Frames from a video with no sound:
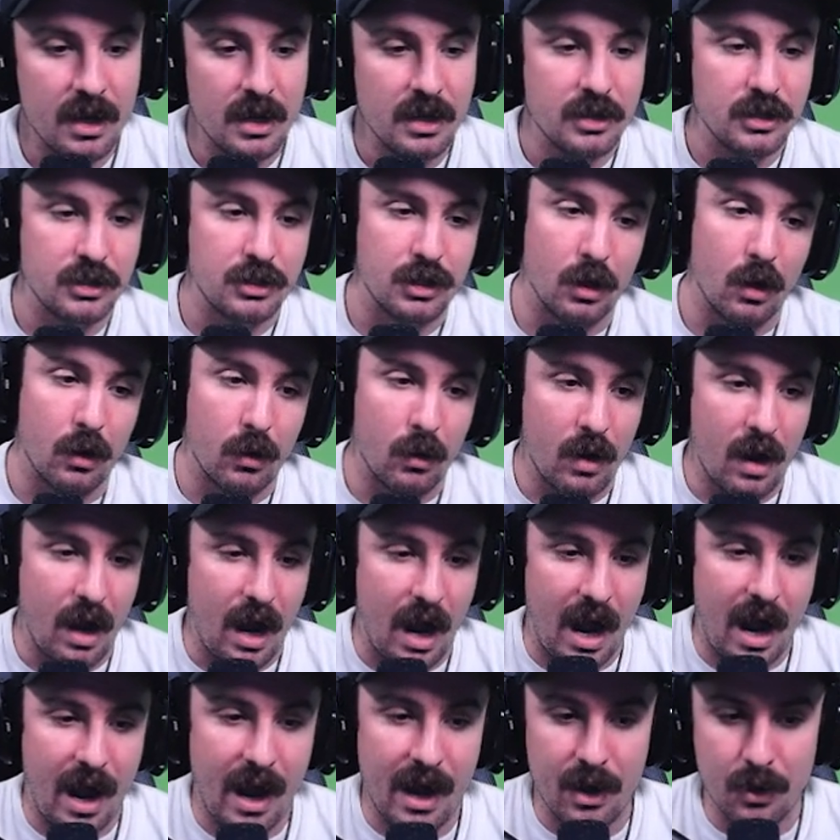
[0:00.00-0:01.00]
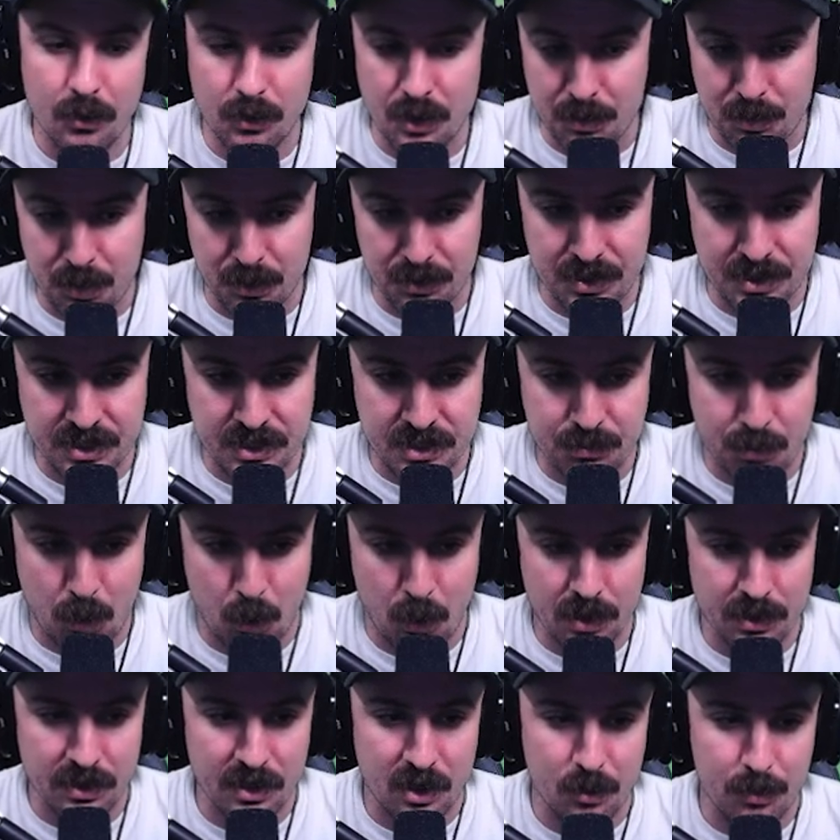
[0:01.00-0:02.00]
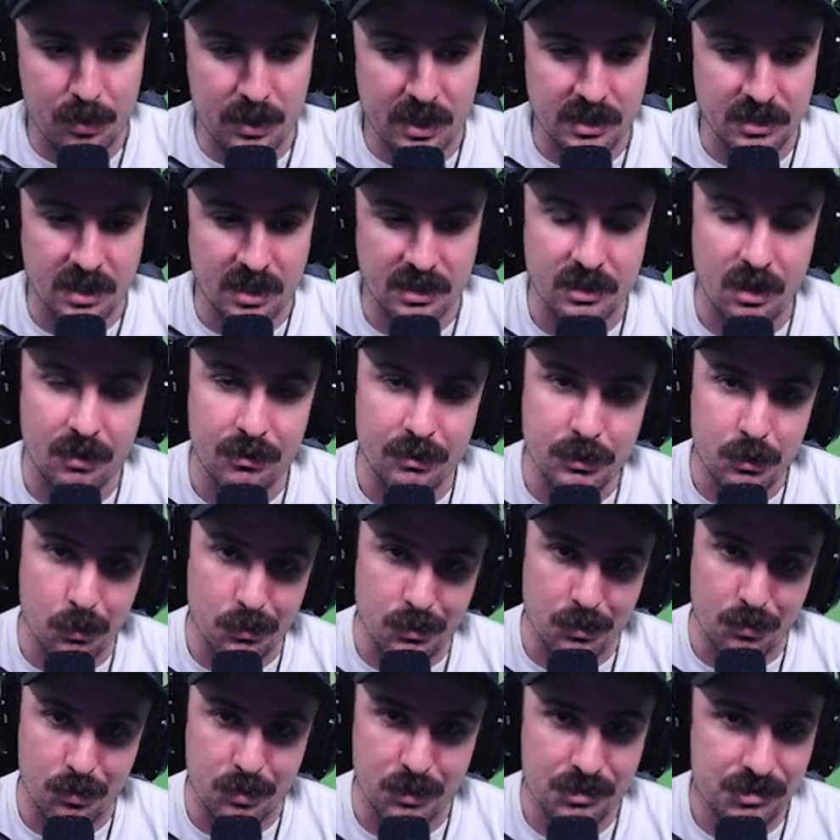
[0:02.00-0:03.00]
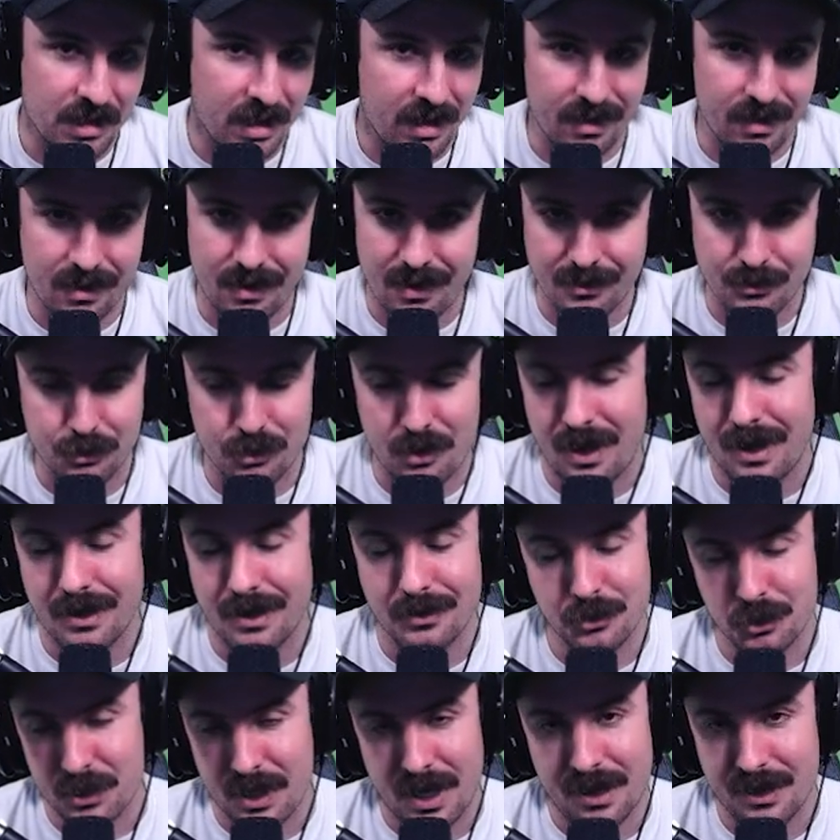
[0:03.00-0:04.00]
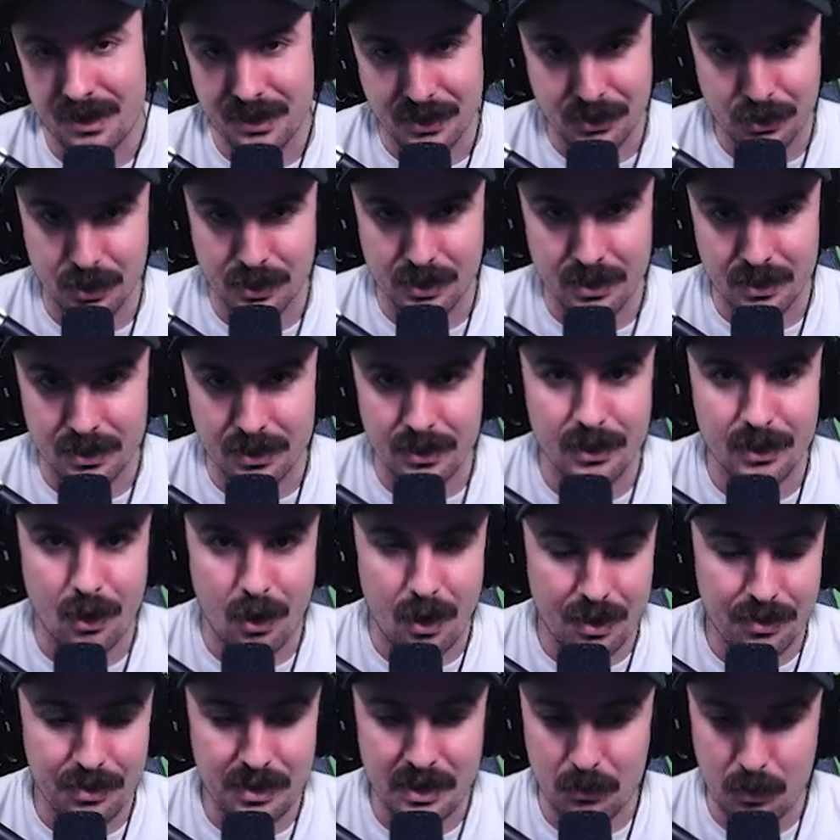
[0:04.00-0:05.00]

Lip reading: So I only put this point in there because I saw the 200% and I just had to click it. You know, I think we